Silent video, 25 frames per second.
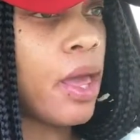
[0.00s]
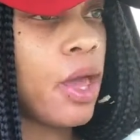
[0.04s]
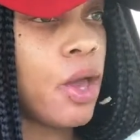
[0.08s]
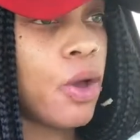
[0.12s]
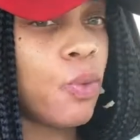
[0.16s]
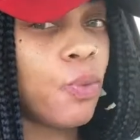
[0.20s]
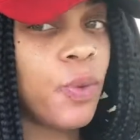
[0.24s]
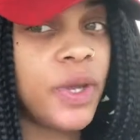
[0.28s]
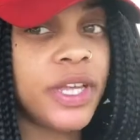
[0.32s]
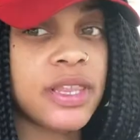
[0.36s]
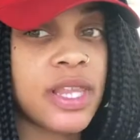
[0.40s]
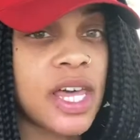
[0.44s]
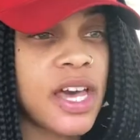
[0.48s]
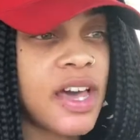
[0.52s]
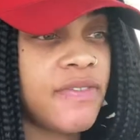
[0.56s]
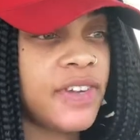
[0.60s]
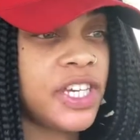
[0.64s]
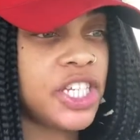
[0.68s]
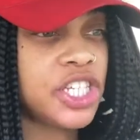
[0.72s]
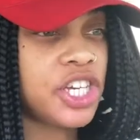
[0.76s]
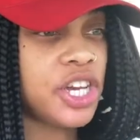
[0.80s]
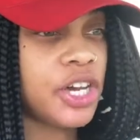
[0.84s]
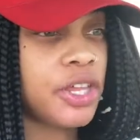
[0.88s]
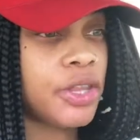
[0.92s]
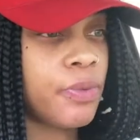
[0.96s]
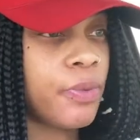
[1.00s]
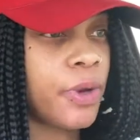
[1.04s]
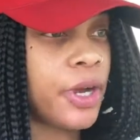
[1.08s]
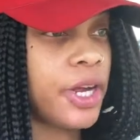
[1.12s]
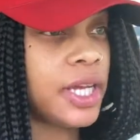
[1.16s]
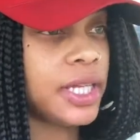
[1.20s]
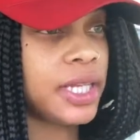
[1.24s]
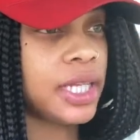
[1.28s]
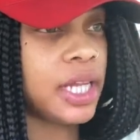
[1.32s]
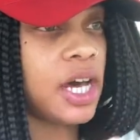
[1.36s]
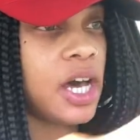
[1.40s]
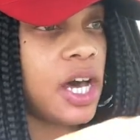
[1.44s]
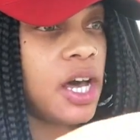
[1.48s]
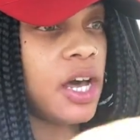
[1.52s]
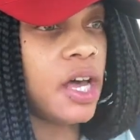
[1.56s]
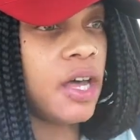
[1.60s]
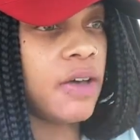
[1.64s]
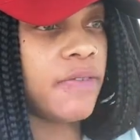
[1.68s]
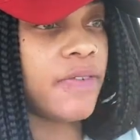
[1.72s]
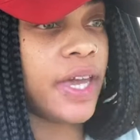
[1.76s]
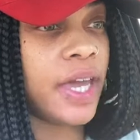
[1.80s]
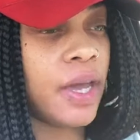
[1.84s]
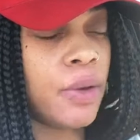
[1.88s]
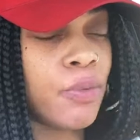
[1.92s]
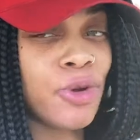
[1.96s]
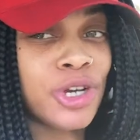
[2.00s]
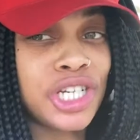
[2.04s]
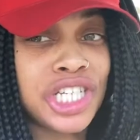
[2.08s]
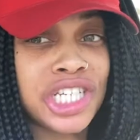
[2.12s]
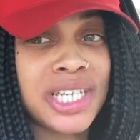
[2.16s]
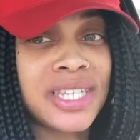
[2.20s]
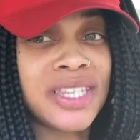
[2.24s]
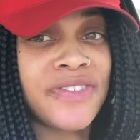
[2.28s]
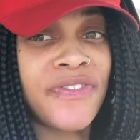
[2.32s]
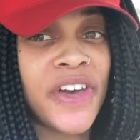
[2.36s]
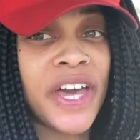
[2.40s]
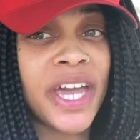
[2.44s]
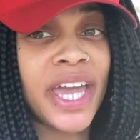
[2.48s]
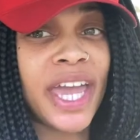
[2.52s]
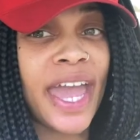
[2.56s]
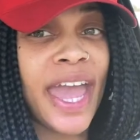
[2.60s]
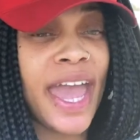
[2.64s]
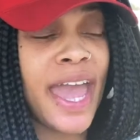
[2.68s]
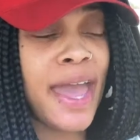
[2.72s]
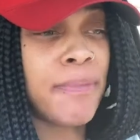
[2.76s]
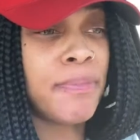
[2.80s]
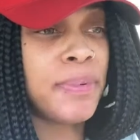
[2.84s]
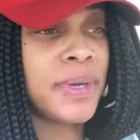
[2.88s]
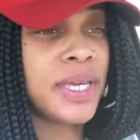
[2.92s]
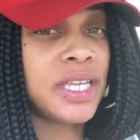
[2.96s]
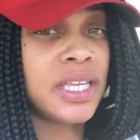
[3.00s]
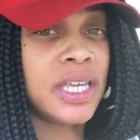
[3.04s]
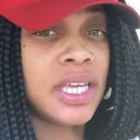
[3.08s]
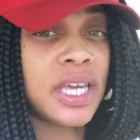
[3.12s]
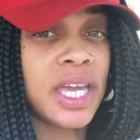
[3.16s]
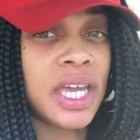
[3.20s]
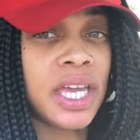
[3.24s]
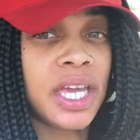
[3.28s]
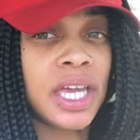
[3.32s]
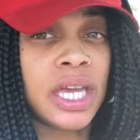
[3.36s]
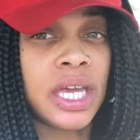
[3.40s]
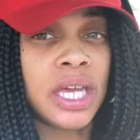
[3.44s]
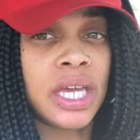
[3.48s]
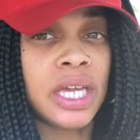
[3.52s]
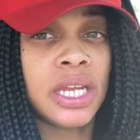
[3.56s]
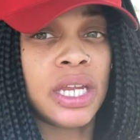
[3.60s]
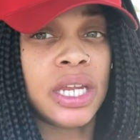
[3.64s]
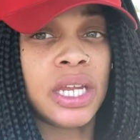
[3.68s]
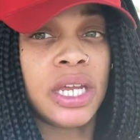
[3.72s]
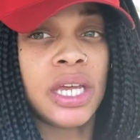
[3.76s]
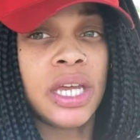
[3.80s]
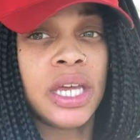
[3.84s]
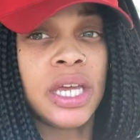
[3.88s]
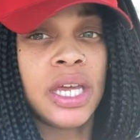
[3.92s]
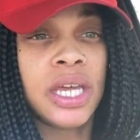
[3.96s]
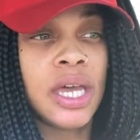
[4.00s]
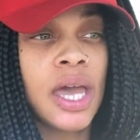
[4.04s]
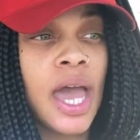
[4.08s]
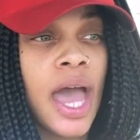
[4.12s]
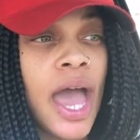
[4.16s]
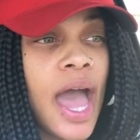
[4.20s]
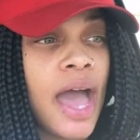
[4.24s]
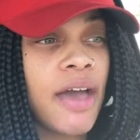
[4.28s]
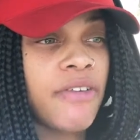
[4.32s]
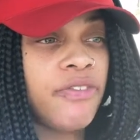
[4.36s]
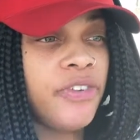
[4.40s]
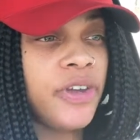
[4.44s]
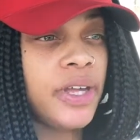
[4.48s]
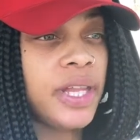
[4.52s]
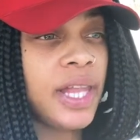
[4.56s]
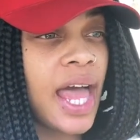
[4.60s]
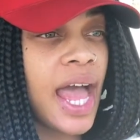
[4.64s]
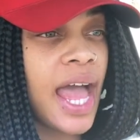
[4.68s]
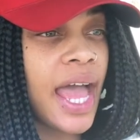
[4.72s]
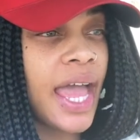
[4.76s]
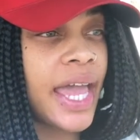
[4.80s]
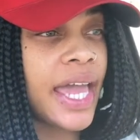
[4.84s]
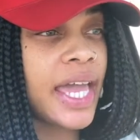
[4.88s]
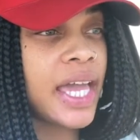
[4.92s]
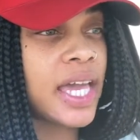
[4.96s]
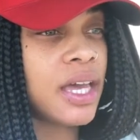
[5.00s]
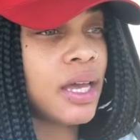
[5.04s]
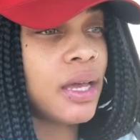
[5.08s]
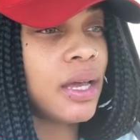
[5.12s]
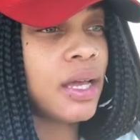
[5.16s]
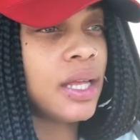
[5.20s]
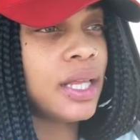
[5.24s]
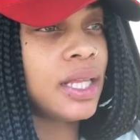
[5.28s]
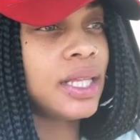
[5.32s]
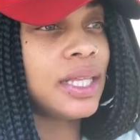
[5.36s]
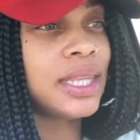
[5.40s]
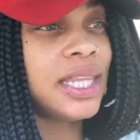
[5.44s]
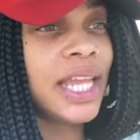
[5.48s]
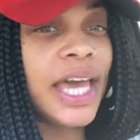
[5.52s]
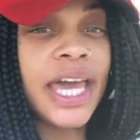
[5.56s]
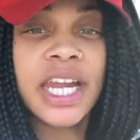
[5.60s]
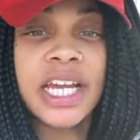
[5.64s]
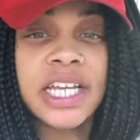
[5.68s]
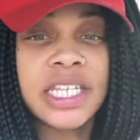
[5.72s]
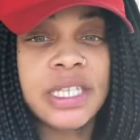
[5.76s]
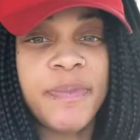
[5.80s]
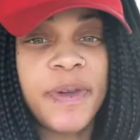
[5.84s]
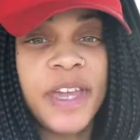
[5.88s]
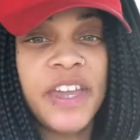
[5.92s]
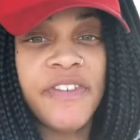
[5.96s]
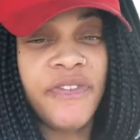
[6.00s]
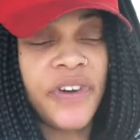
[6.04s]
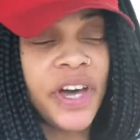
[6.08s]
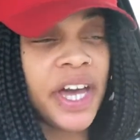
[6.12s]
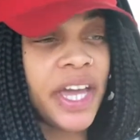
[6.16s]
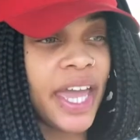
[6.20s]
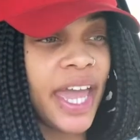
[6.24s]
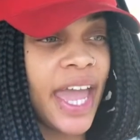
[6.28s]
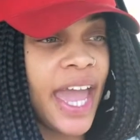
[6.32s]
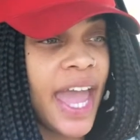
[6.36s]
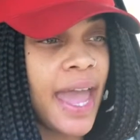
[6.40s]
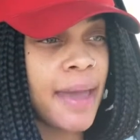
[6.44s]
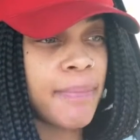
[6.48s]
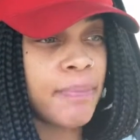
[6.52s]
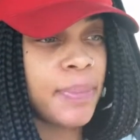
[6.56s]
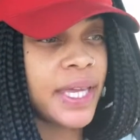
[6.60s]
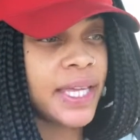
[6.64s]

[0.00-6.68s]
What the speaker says: we love each other, we're in love, and we're just fucking happy. And I feel like, let us be fucking happy.